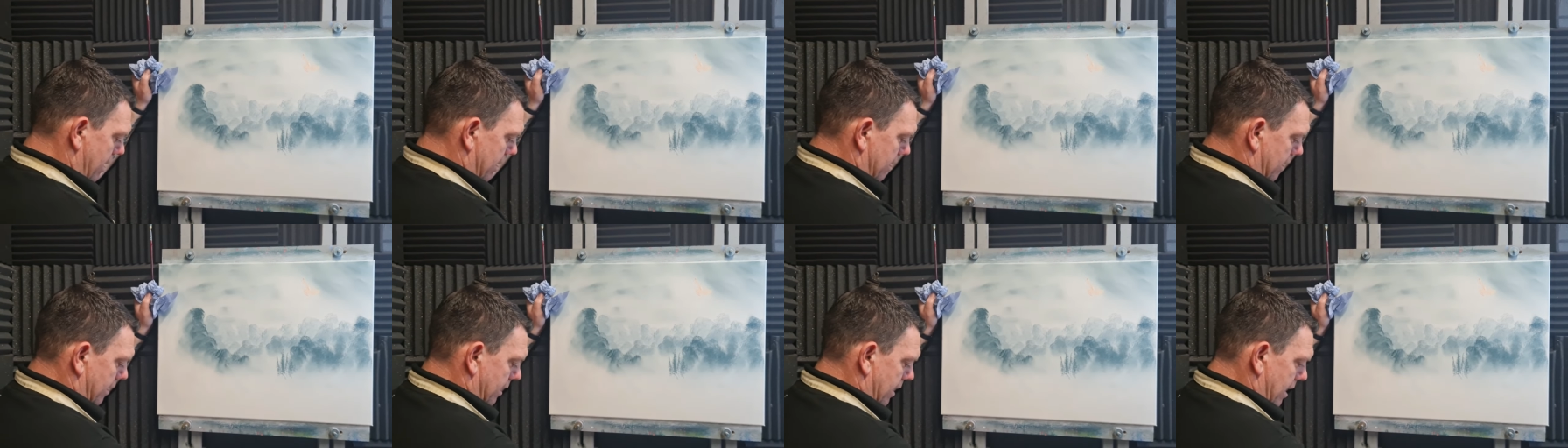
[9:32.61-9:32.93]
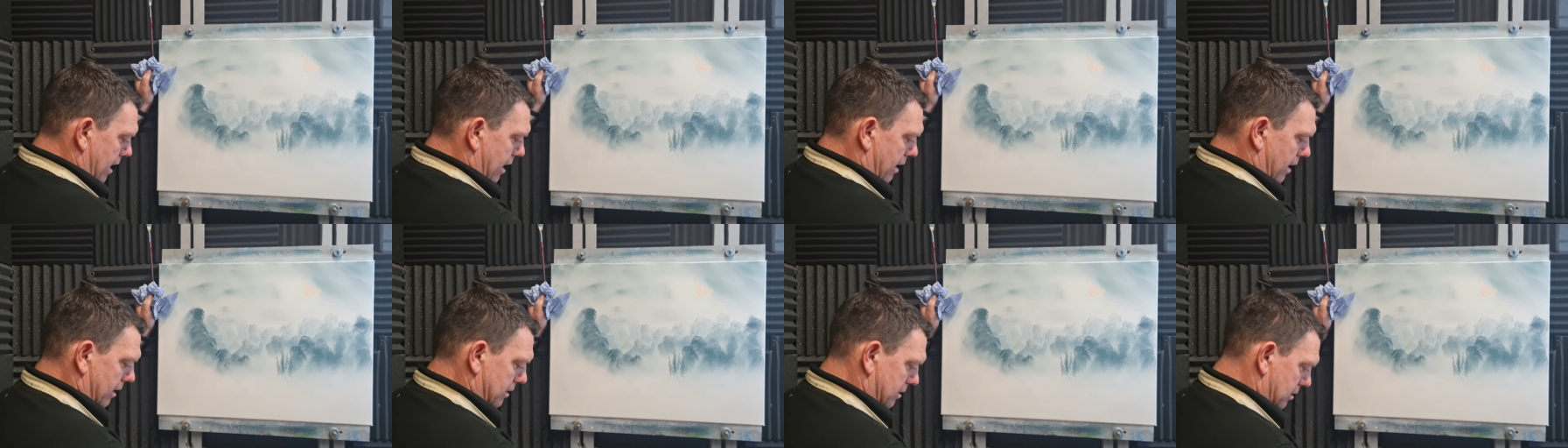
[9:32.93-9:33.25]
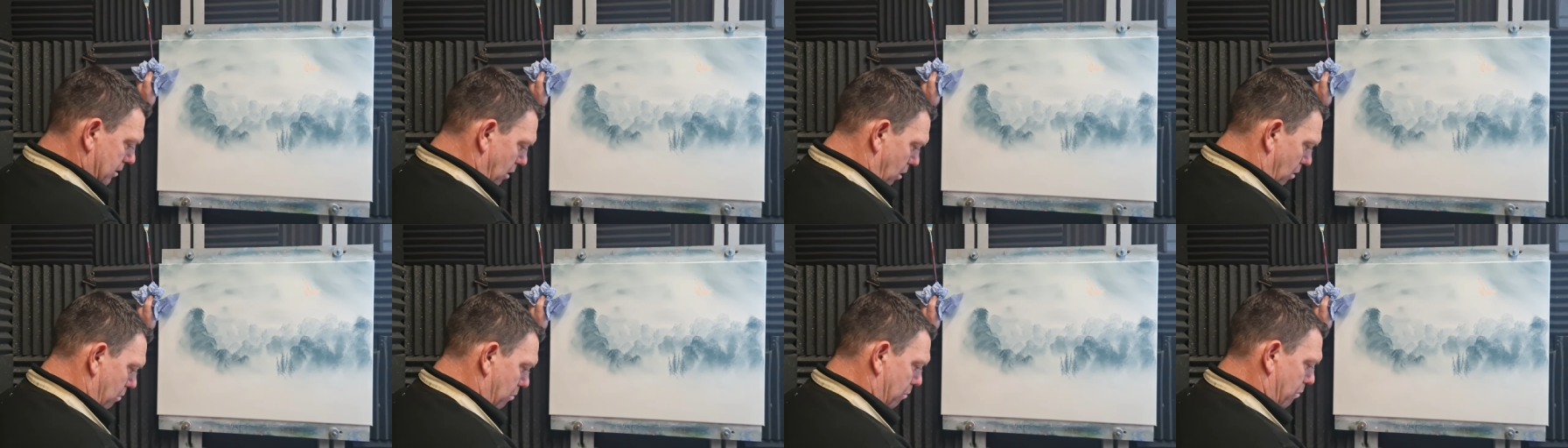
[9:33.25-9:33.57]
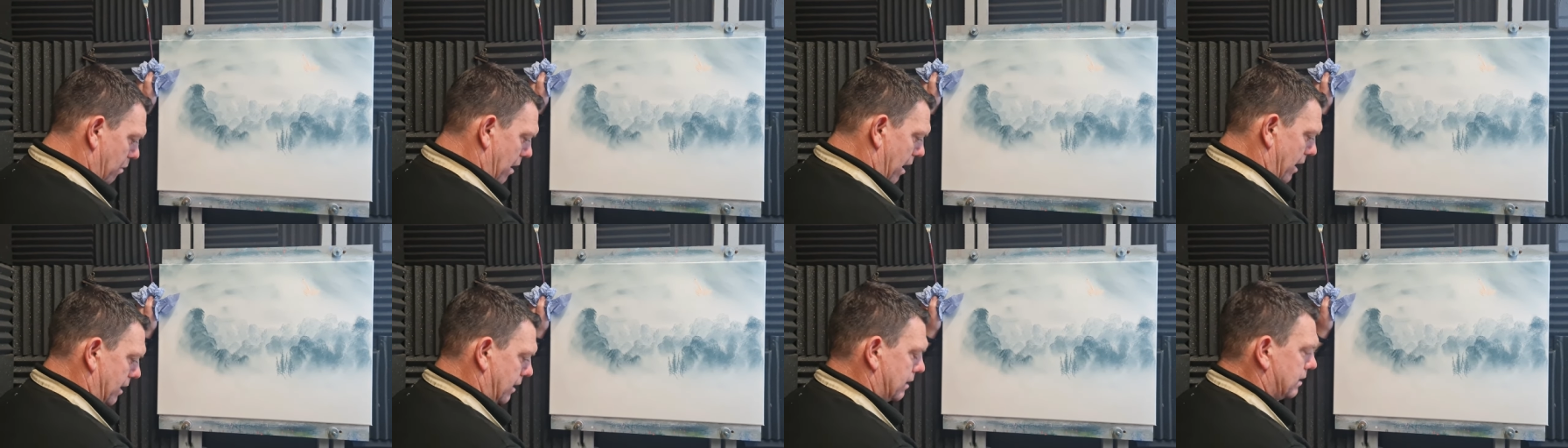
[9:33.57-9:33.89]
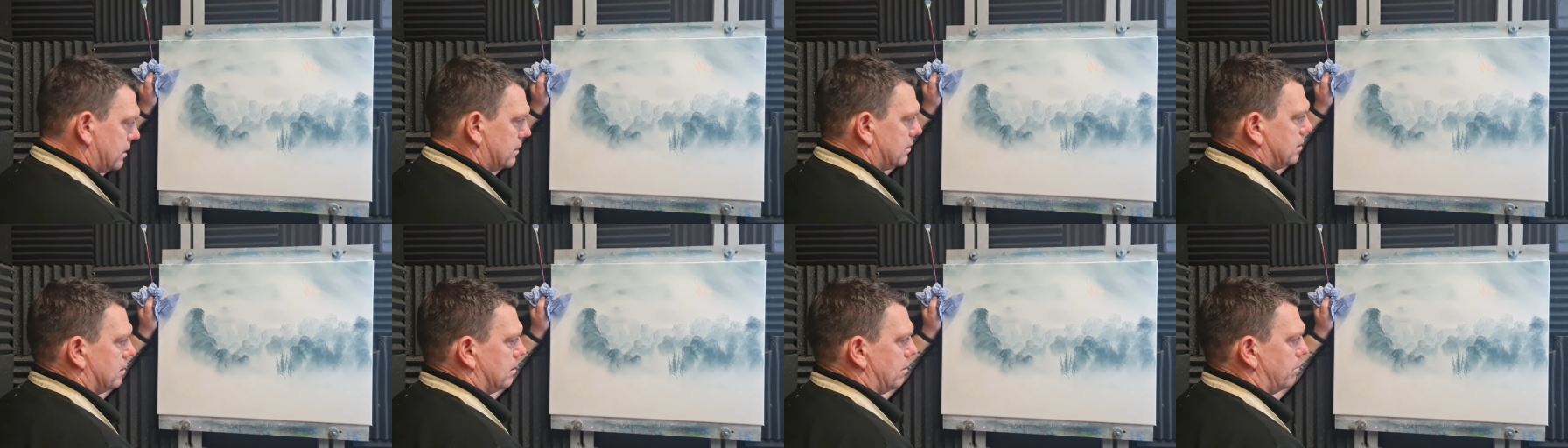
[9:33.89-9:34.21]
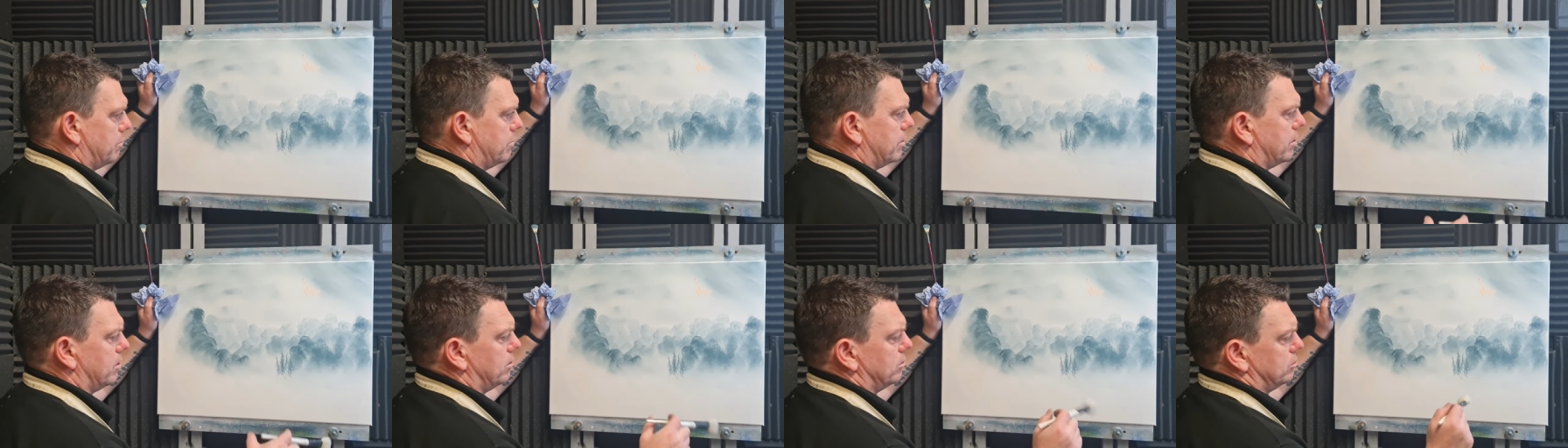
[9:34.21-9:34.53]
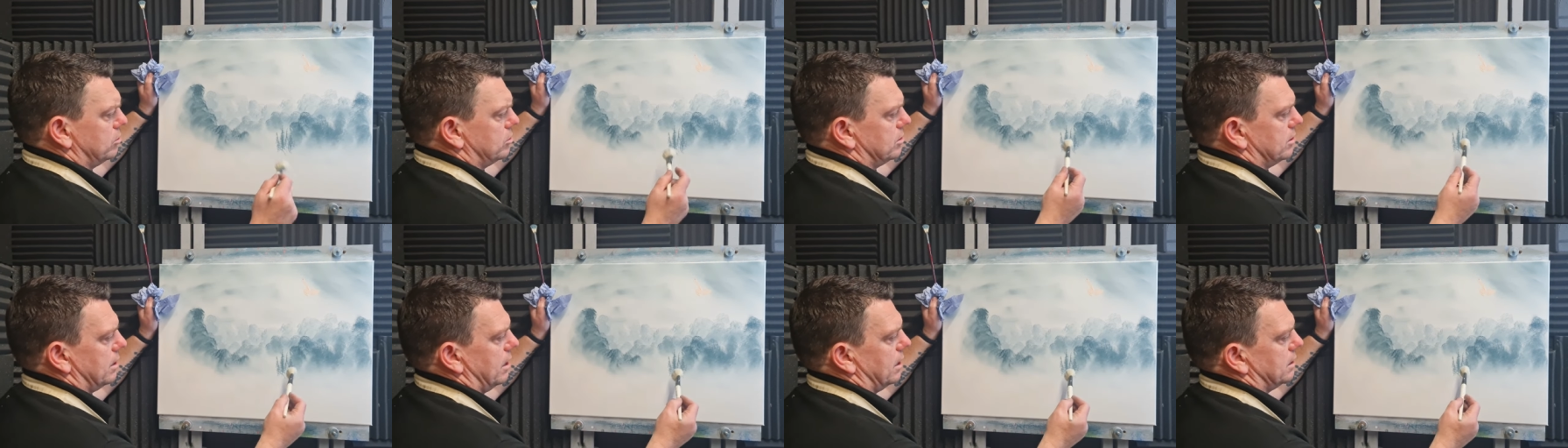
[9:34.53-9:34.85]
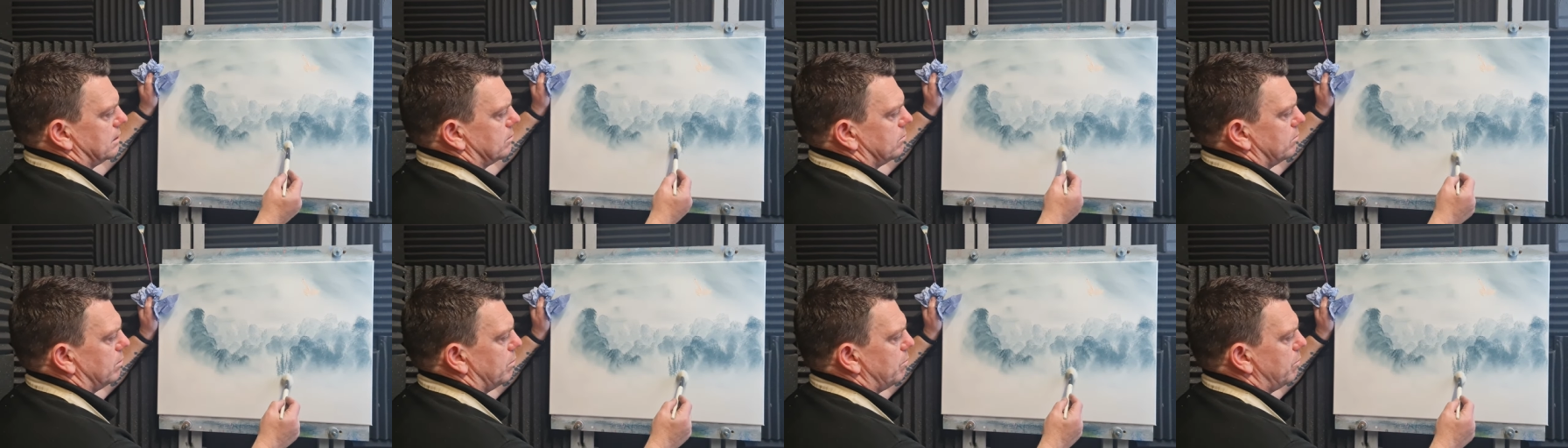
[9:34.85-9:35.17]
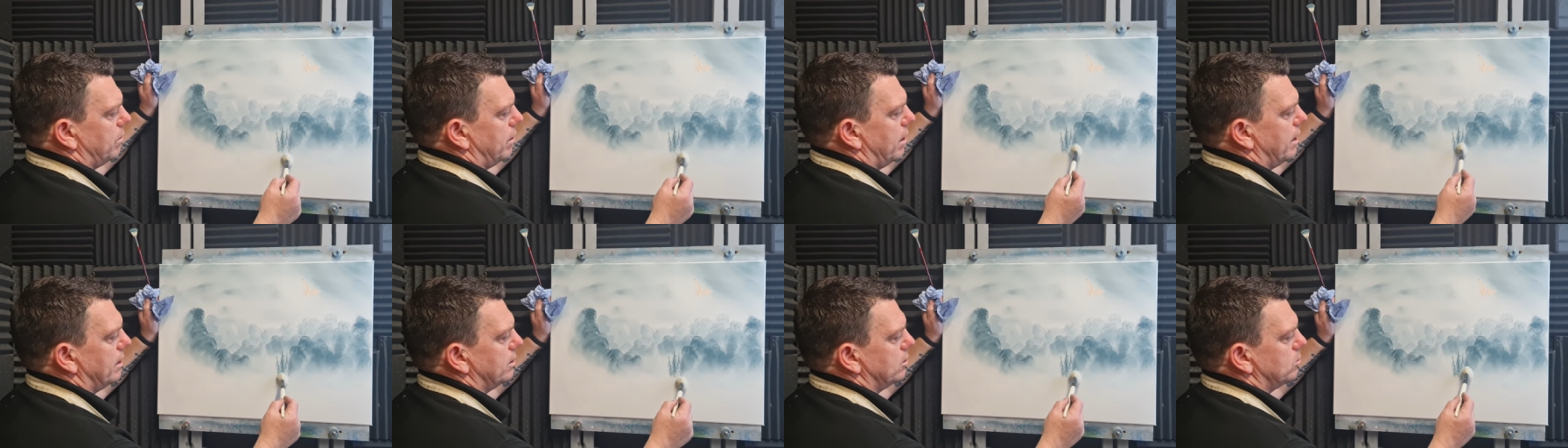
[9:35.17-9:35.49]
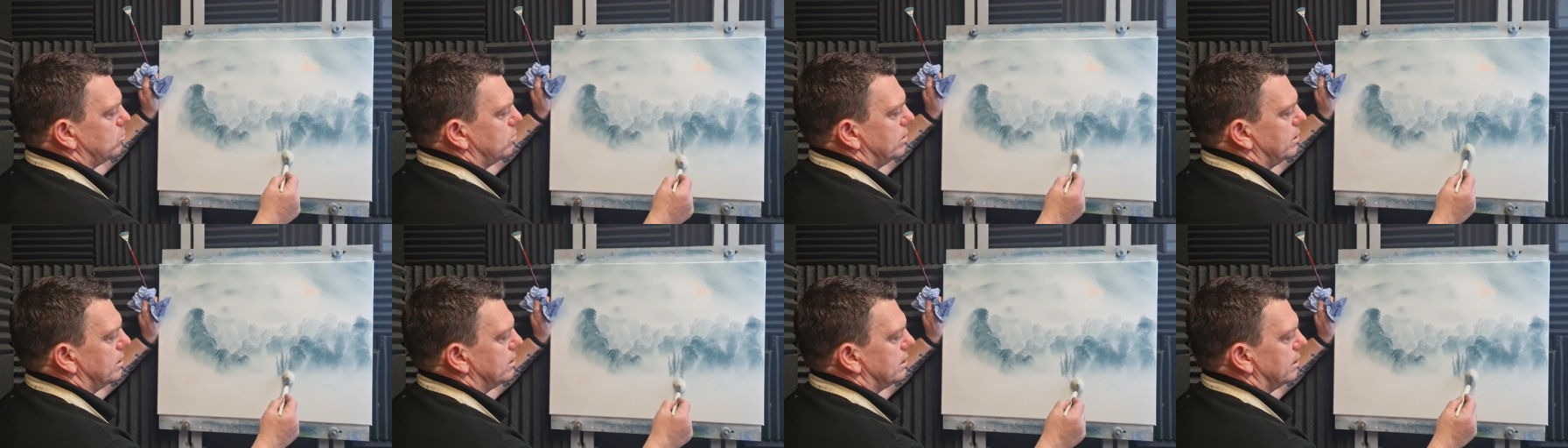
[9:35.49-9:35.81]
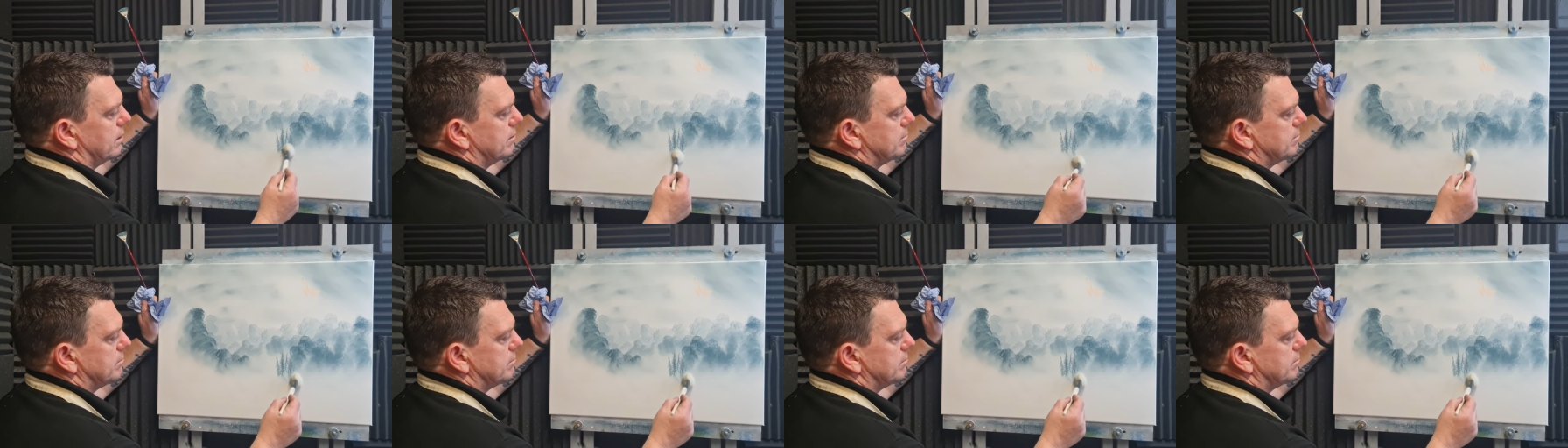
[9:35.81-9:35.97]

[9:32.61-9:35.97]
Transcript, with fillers: And again, let's go back to the brush that we blend with,